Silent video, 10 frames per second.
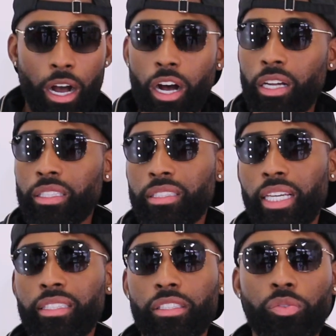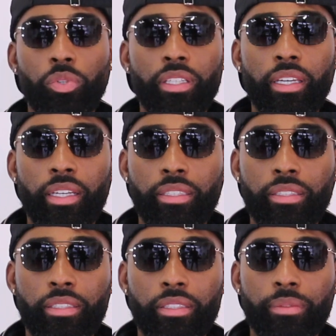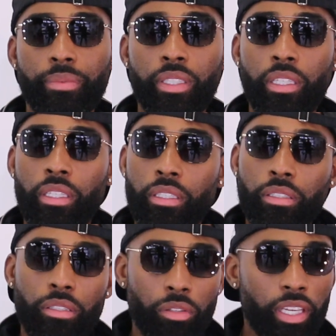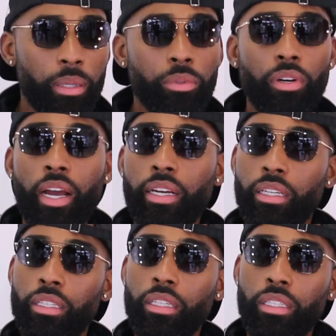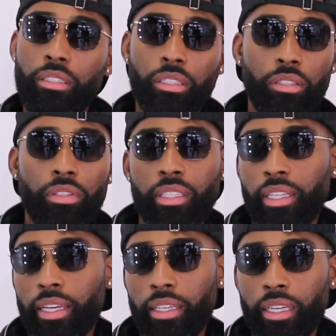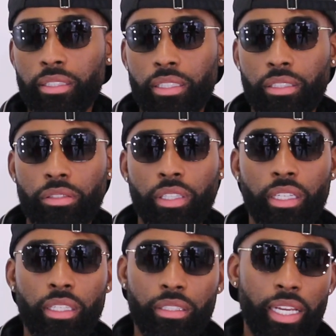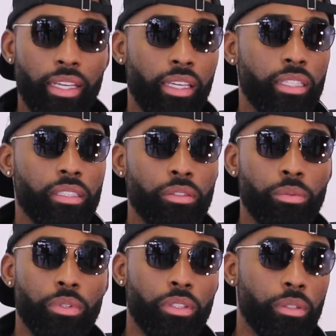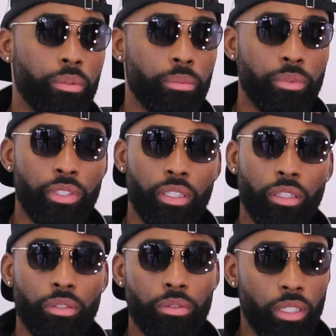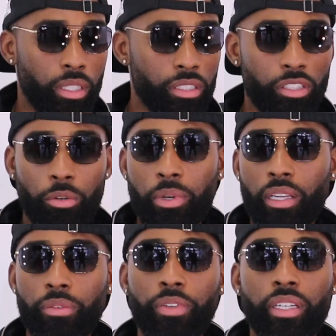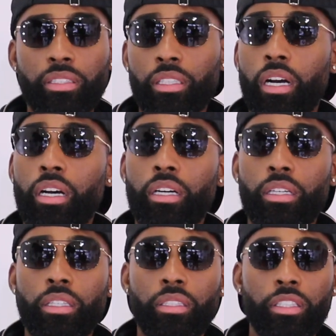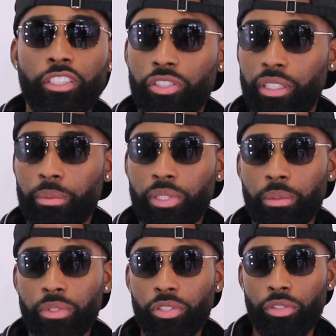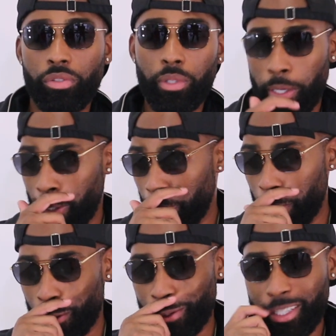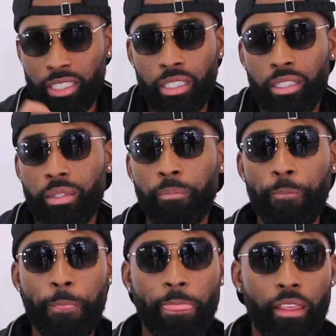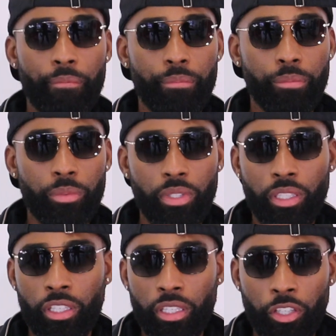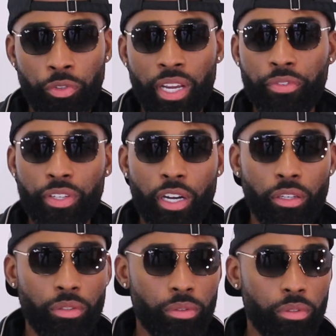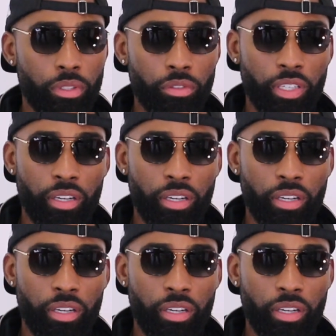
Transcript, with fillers: all it takes is one yes. So keep grinding until you get that yes that you need, because that yes will, you know, snowball effect into all your dreams coming true. And, you know, you never know